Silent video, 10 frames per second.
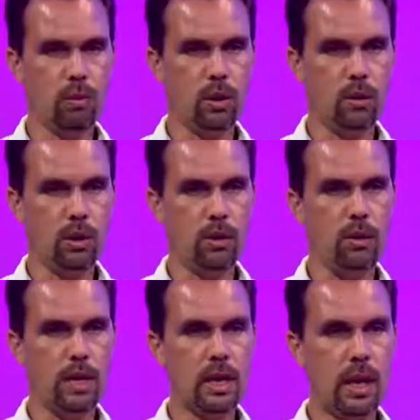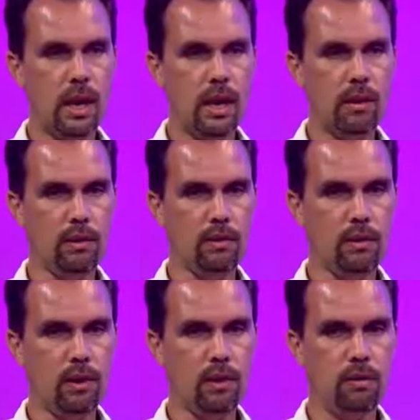where we already
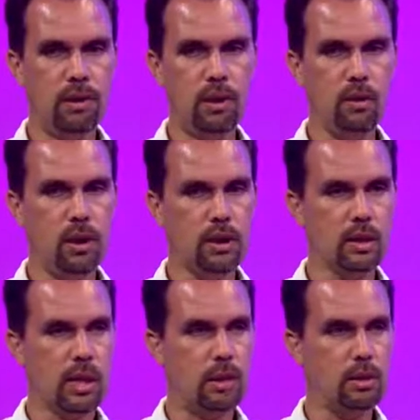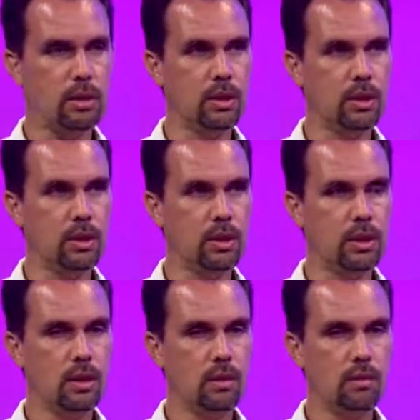have a very well-established
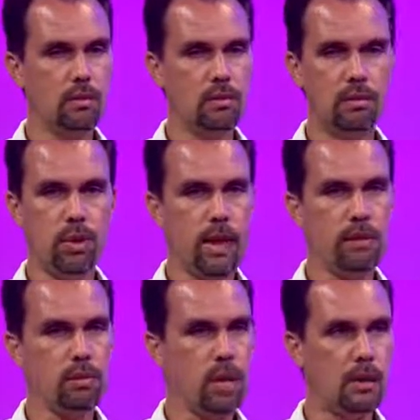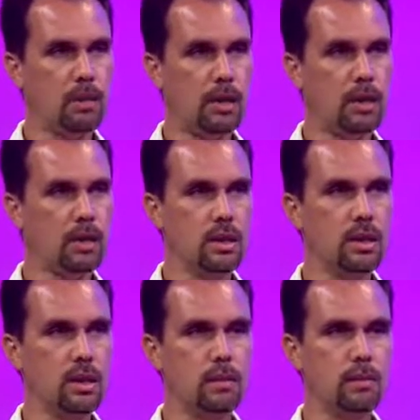private property
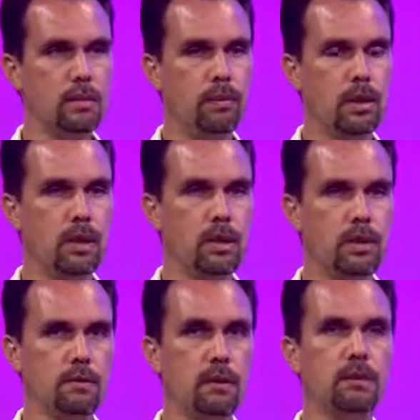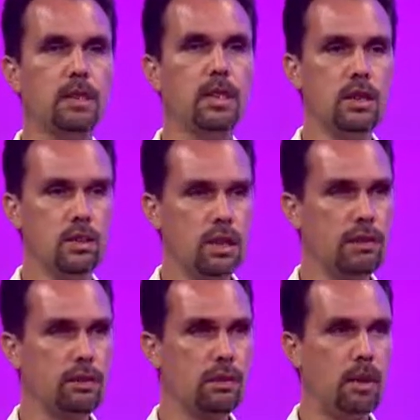system, this is 50 years
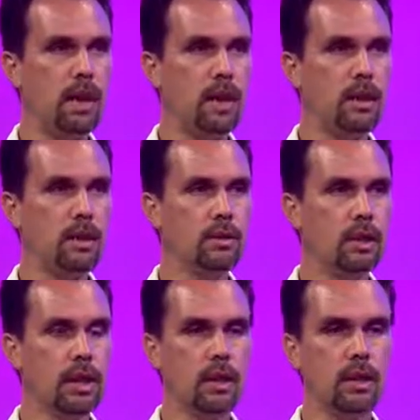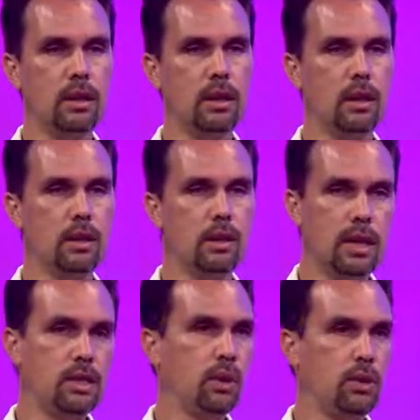after the Mahele, talking
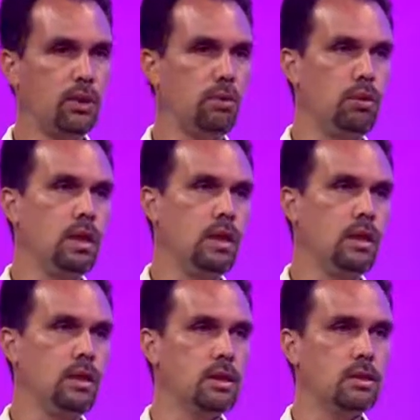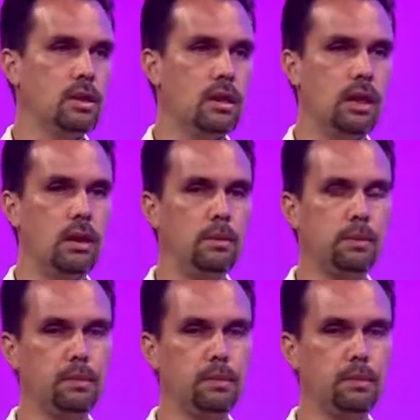1903, this was set up,